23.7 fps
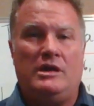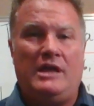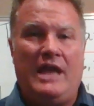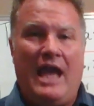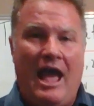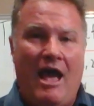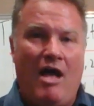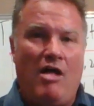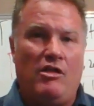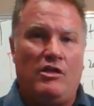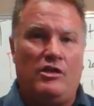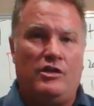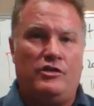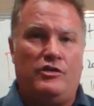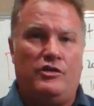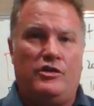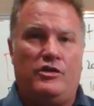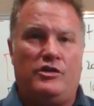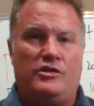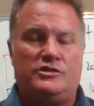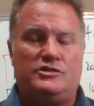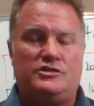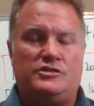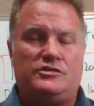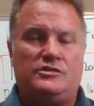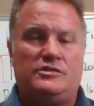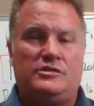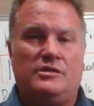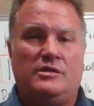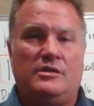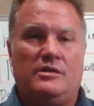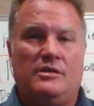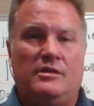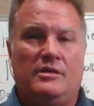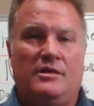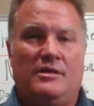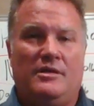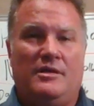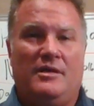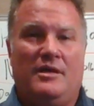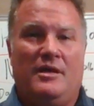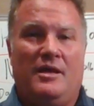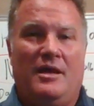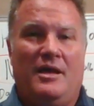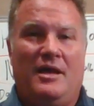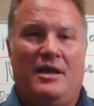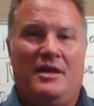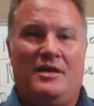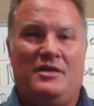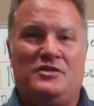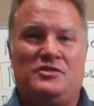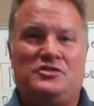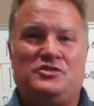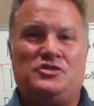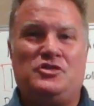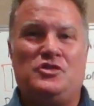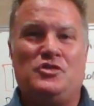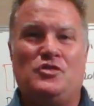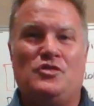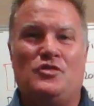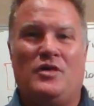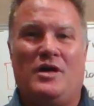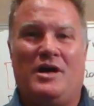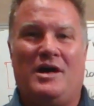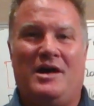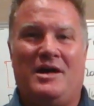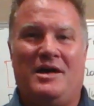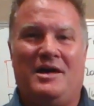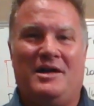calendars to